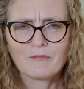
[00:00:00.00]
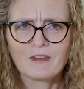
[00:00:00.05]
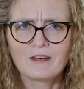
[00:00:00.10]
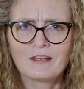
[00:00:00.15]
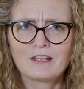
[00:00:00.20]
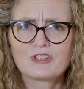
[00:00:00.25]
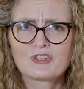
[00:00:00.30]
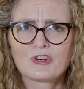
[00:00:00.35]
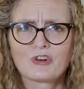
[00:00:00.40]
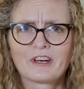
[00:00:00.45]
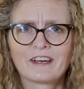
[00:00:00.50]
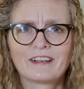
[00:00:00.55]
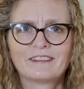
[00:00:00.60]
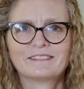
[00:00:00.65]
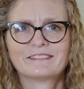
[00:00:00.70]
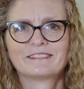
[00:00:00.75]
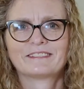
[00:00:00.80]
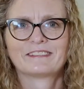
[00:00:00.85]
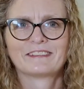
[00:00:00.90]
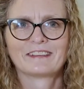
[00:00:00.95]
Enjoy it.
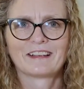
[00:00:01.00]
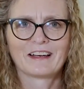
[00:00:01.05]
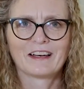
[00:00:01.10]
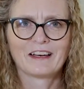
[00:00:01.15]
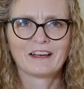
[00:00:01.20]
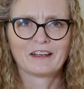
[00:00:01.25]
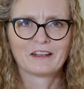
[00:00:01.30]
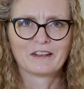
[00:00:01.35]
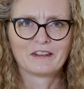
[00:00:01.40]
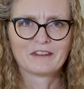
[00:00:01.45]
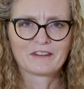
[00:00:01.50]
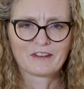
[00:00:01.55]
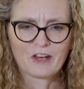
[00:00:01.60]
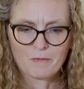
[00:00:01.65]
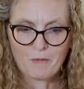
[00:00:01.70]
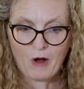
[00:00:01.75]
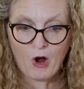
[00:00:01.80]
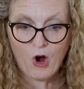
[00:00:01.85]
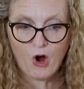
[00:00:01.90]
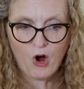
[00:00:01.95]
And
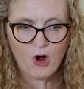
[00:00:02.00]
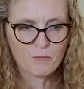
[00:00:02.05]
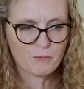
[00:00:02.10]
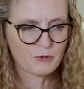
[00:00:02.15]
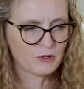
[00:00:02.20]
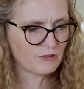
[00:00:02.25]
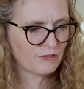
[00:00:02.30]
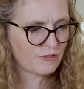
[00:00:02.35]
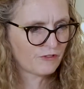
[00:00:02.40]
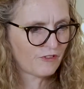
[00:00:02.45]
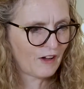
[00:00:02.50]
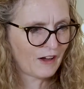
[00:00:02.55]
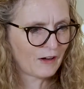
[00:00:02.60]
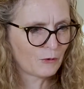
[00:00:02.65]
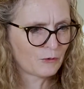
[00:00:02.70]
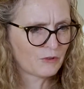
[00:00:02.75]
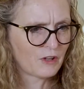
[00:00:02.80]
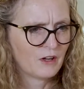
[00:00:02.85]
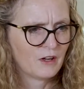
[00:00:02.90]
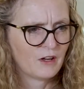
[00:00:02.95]
I hope you
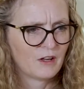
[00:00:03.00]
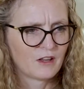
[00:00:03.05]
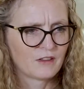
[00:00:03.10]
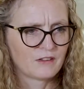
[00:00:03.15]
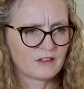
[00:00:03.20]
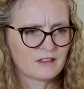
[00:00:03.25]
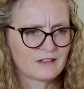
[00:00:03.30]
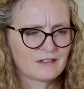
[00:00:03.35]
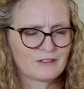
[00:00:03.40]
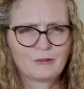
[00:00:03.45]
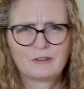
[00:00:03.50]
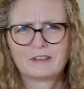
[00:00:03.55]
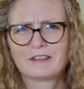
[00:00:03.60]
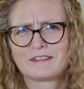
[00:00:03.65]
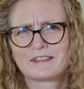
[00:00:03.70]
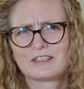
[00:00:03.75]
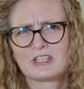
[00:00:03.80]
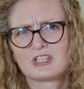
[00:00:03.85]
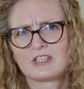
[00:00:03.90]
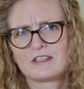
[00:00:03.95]
found these two little
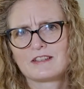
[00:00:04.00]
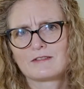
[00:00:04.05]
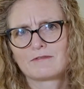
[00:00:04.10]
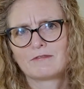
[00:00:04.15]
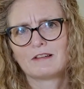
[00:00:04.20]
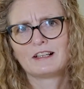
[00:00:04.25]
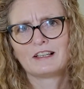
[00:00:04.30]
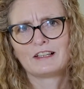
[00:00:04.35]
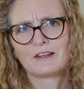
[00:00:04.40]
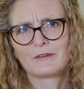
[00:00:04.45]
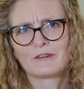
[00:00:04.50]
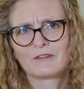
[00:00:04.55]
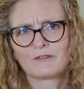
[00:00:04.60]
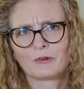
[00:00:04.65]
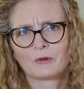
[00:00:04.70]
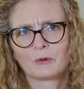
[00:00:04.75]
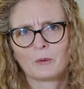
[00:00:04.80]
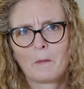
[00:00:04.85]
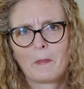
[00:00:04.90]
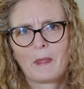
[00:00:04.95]
dishes really
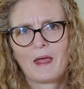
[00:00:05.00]
useful.